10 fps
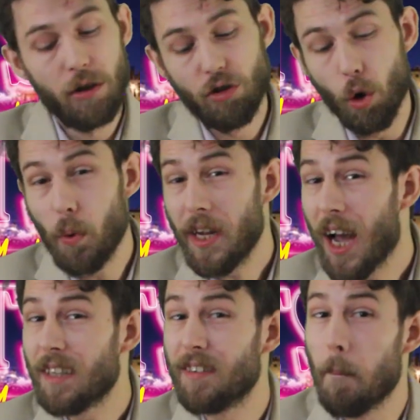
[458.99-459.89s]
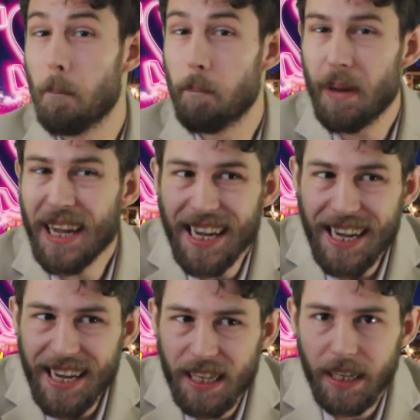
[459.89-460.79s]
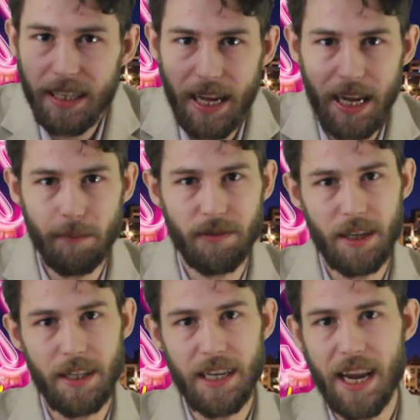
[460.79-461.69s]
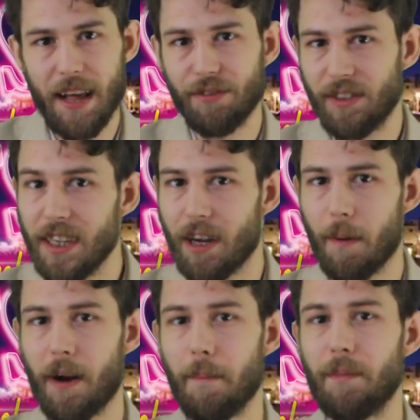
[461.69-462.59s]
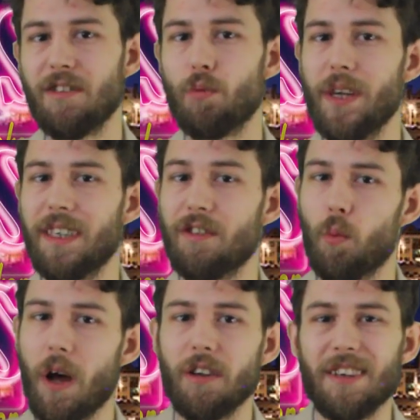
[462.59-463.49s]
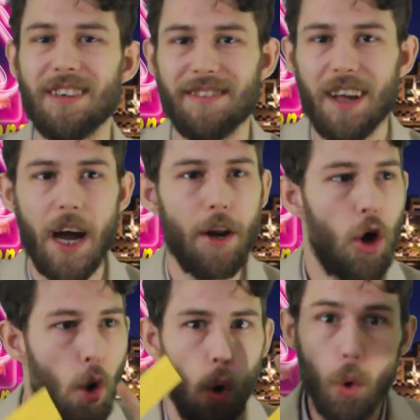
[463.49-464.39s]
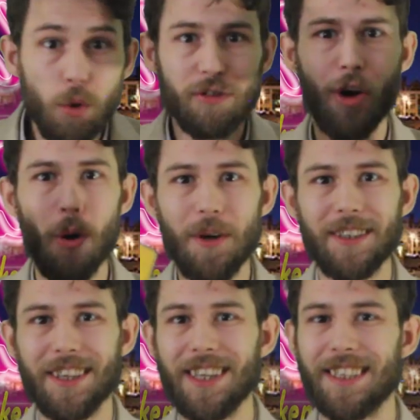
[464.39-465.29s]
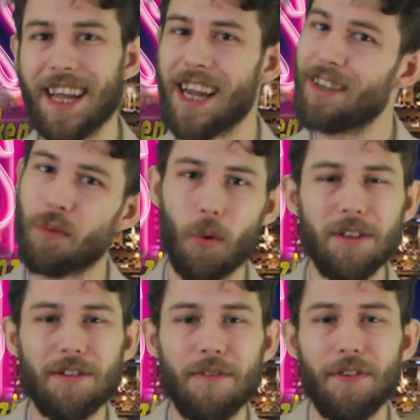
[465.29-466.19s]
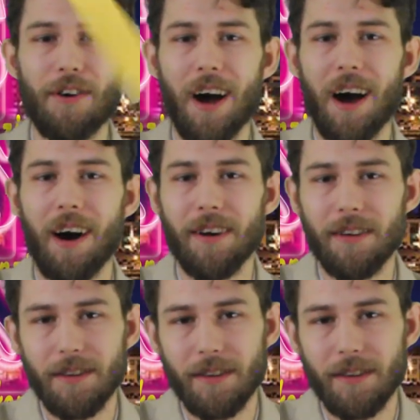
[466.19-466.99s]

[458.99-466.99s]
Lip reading: So we got some big games in the NFC coming up this week as well to decide who's going to the dance once and for all.